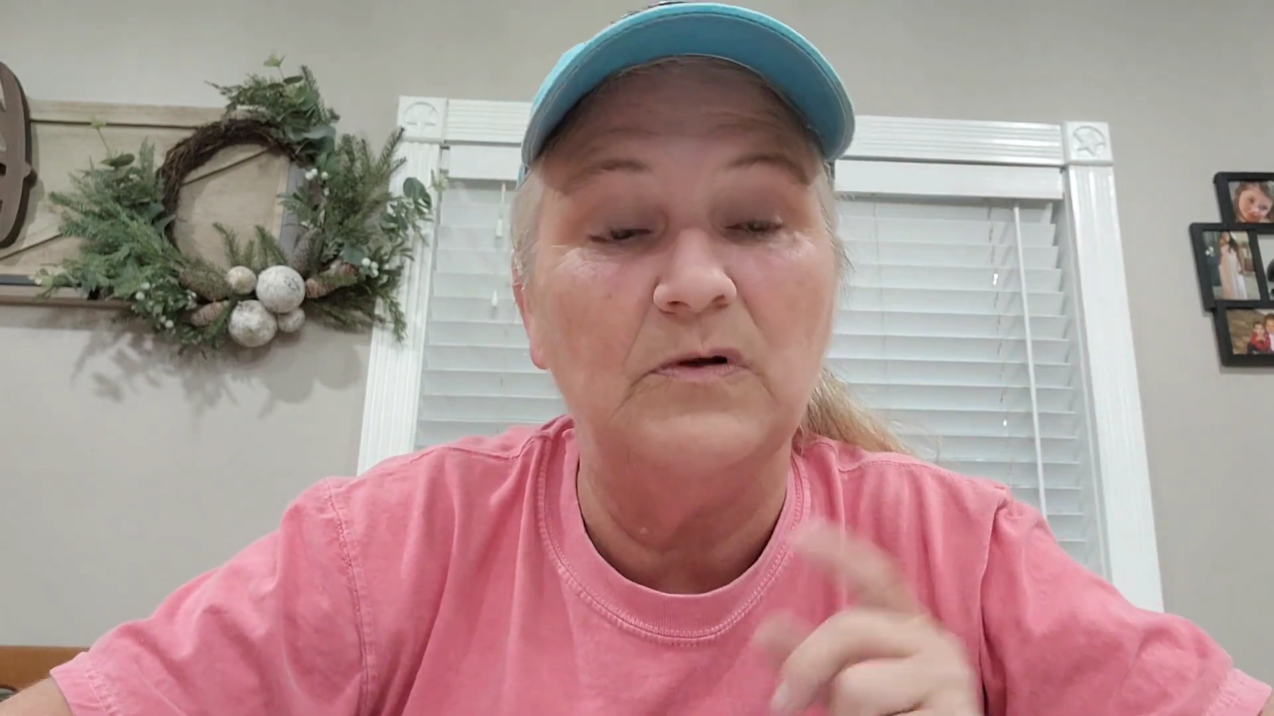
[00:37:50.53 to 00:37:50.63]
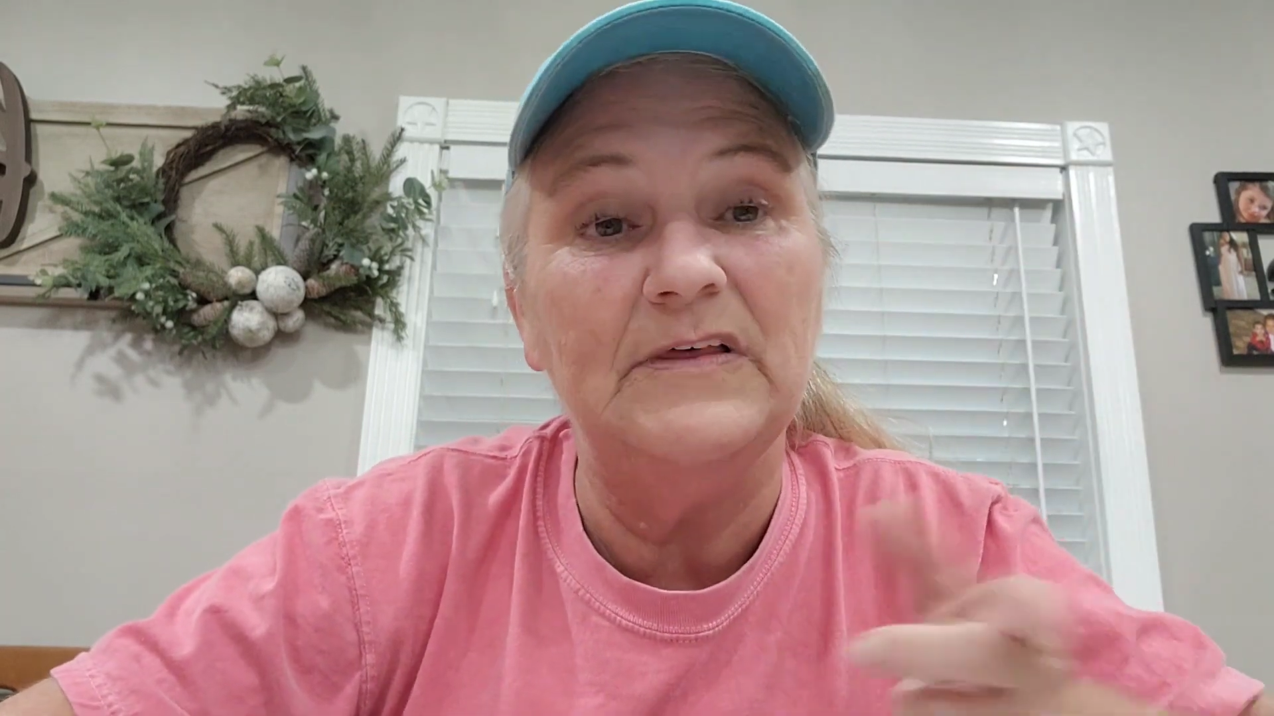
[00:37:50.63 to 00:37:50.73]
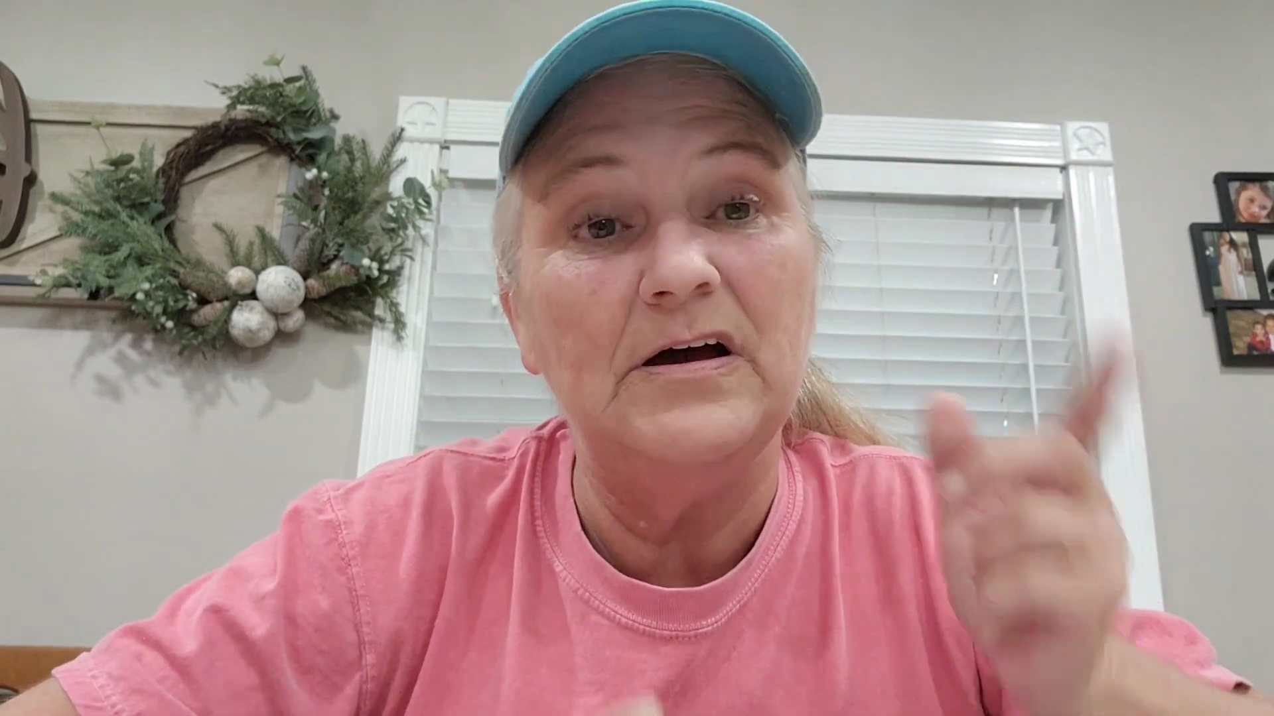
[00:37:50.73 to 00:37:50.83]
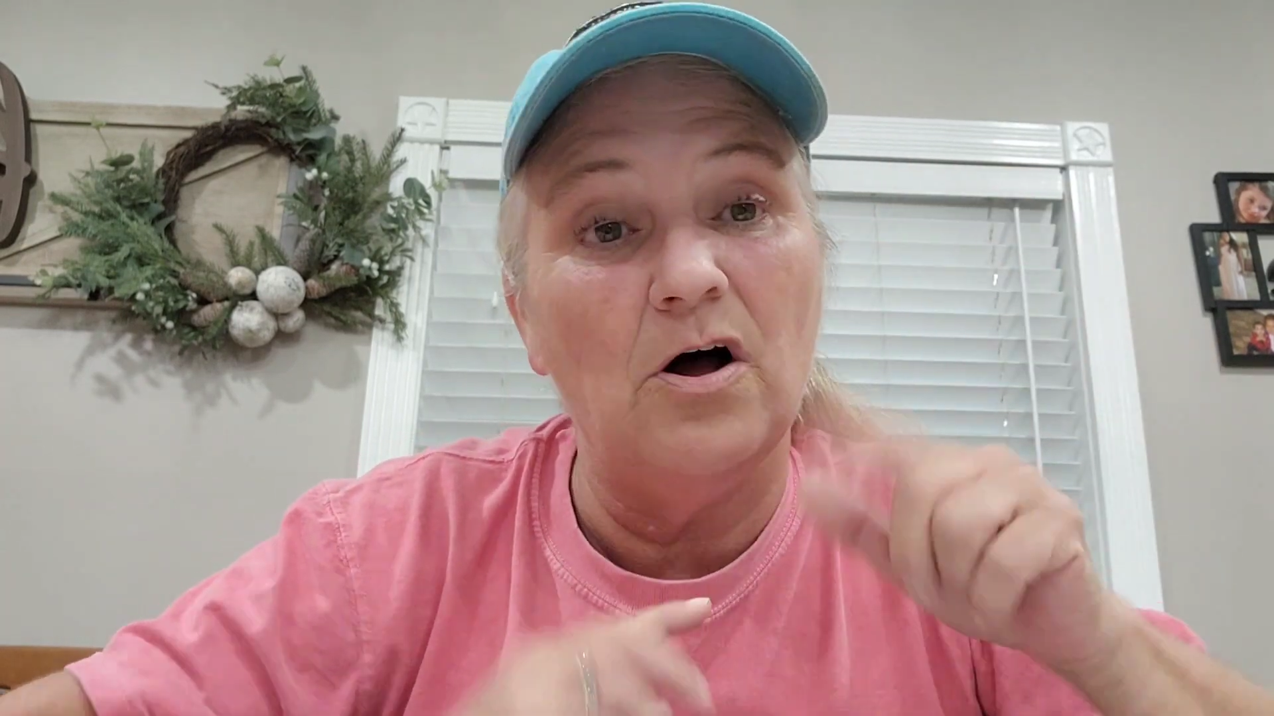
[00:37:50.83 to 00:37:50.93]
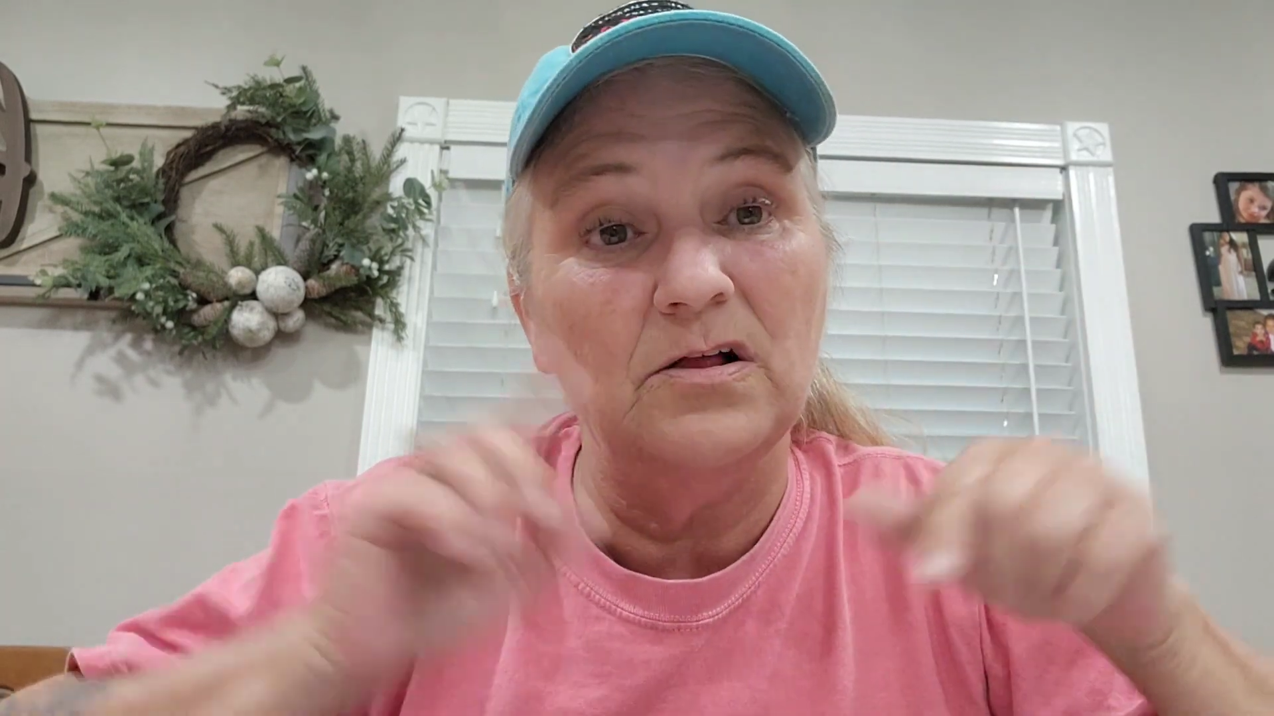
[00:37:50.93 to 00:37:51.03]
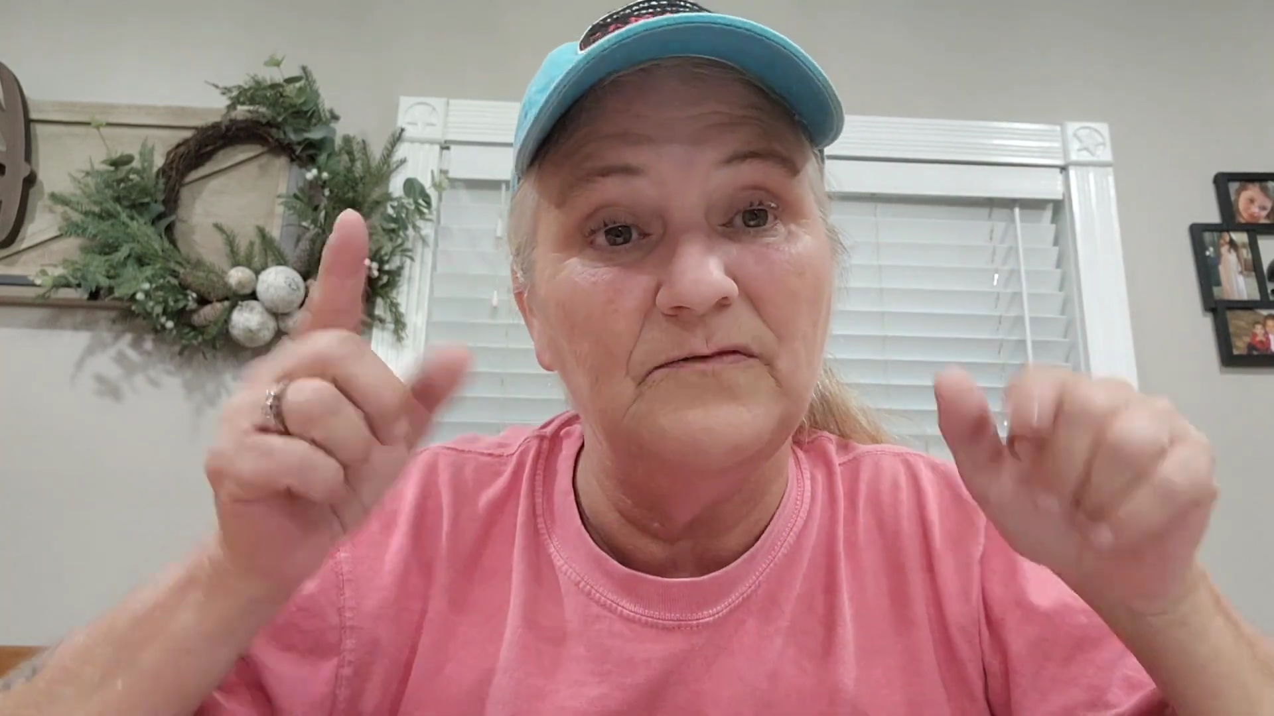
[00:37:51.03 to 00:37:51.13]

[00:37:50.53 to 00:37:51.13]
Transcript: link all